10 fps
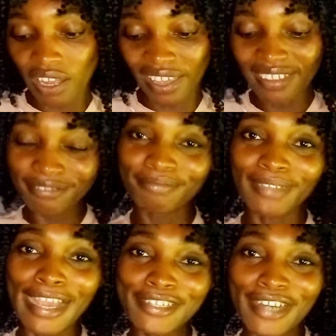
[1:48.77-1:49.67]
okay
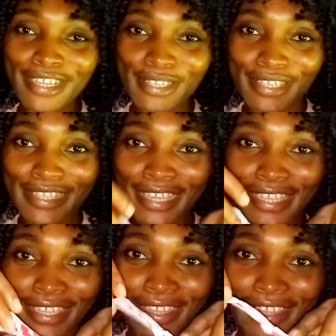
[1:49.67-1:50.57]
i tried to sneak
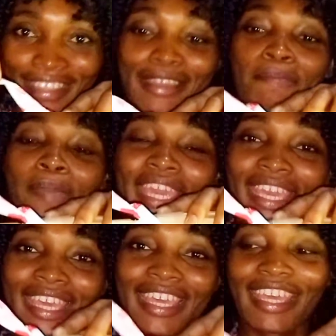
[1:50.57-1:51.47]

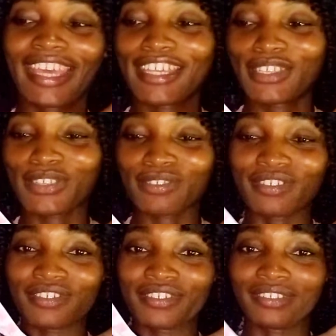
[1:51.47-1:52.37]
peek
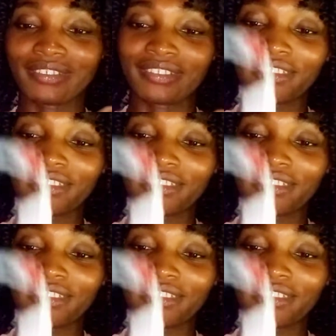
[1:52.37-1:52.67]
into